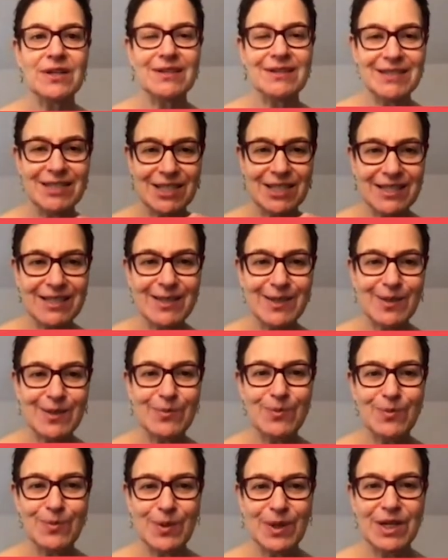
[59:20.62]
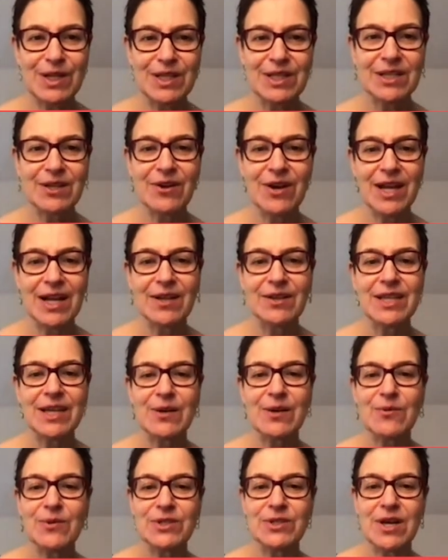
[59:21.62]
just to be clear, I don't
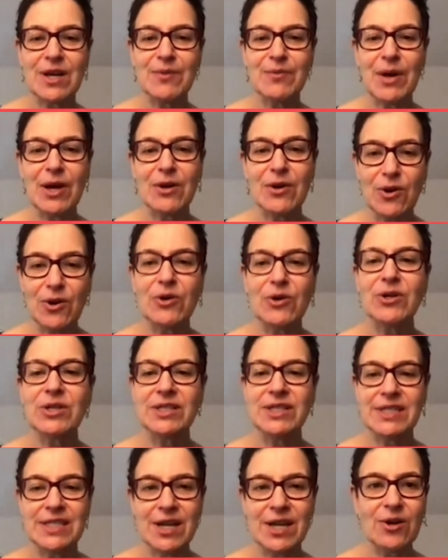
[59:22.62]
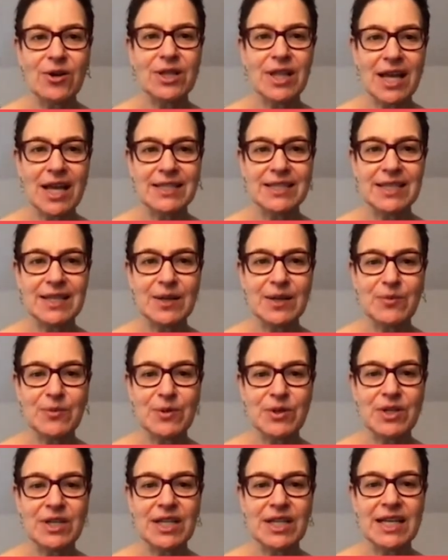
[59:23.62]
think we're talking about herd sterilizing
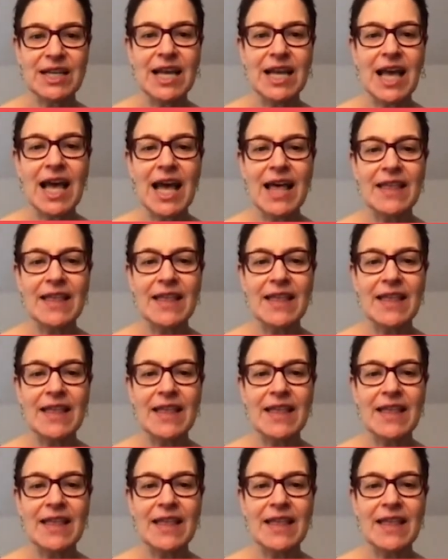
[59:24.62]
immunity.